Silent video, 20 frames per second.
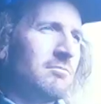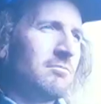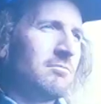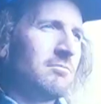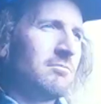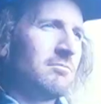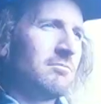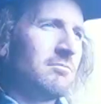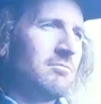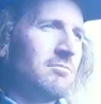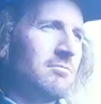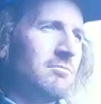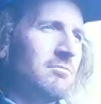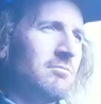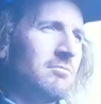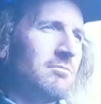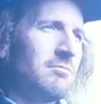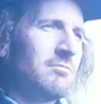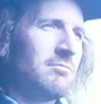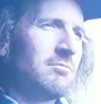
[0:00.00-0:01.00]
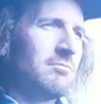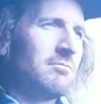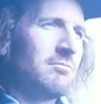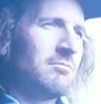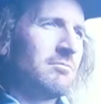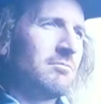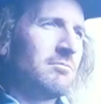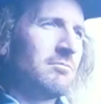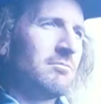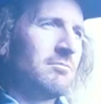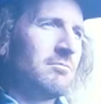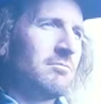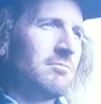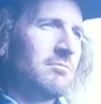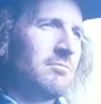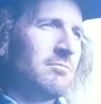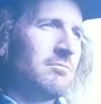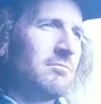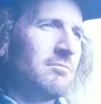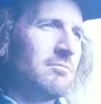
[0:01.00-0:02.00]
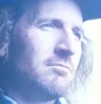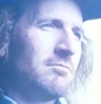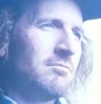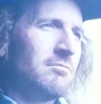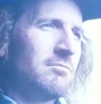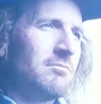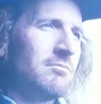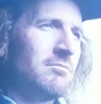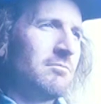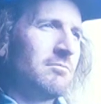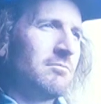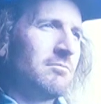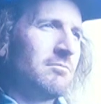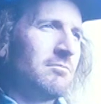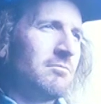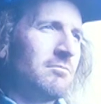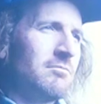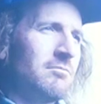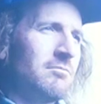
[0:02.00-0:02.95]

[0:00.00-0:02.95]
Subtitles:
The person shown says nothing.